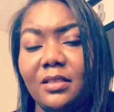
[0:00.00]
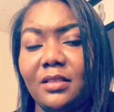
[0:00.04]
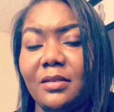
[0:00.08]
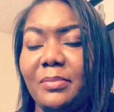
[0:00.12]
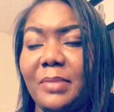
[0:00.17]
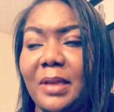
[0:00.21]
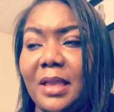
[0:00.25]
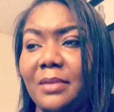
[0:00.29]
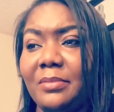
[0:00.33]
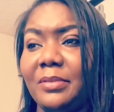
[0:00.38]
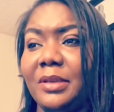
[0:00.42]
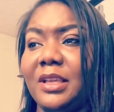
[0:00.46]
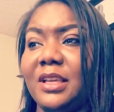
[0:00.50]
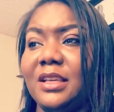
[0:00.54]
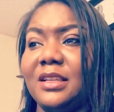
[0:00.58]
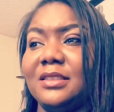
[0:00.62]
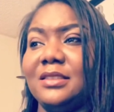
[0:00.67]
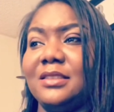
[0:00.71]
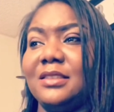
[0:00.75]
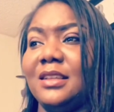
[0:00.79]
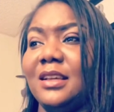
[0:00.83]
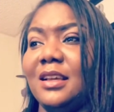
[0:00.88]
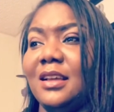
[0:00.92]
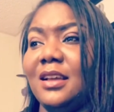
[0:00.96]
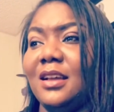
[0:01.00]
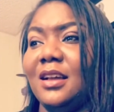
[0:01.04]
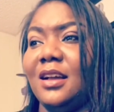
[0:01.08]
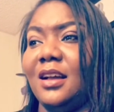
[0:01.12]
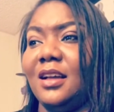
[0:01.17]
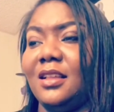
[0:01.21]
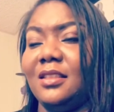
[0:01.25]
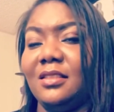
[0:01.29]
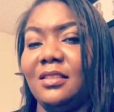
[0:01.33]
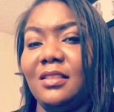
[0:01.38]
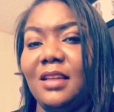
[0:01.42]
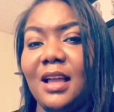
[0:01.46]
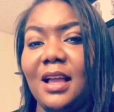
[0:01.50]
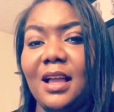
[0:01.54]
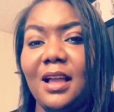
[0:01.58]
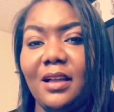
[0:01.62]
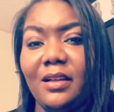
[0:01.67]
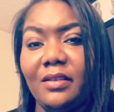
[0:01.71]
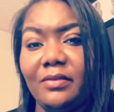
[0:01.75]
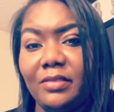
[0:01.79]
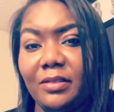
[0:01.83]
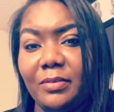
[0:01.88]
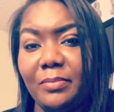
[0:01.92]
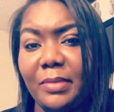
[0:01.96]
The baby is
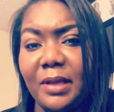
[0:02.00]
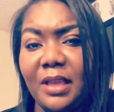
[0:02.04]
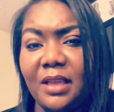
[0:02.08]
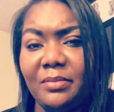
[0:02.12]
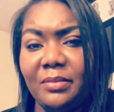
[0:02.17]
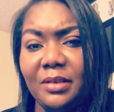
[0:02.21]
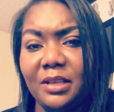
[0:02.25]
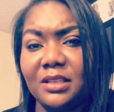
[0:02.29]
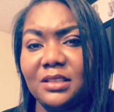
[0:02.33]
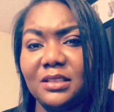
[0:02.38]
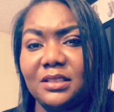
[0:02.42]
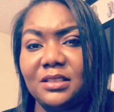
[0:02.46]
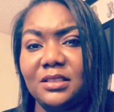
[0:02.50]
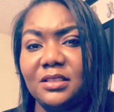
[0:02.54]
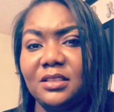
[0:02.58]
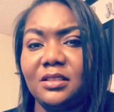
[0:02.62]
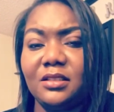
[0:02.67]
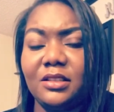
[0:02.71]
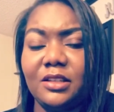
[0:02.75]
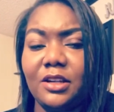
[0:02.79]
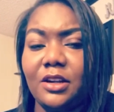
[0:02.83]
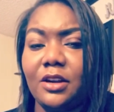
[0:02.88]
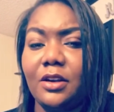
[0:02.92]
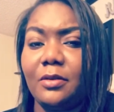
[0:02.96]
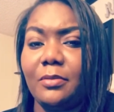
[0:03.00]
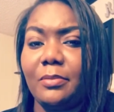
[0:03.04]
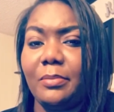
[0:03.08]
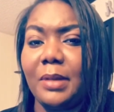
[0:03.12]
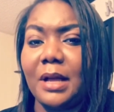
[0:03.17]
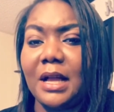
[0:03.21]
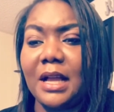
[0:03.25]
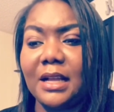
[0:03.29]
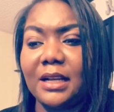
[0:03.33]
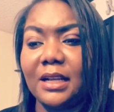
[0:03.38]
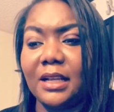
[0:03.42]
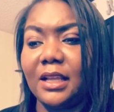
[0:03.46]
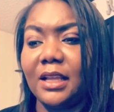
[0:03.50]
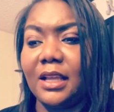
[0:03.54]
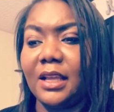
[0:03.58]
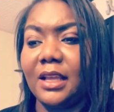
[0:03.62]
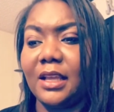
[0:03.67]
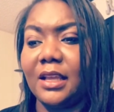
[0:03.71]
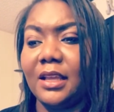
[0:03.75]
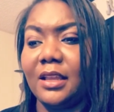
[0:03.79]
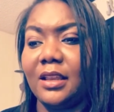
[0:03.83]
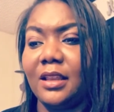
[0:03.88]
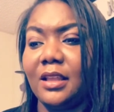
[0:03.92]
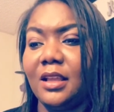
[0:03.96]
alive. The baby is still in her body,
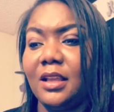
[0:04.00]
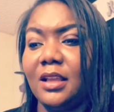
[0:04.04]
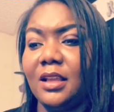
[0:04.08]
and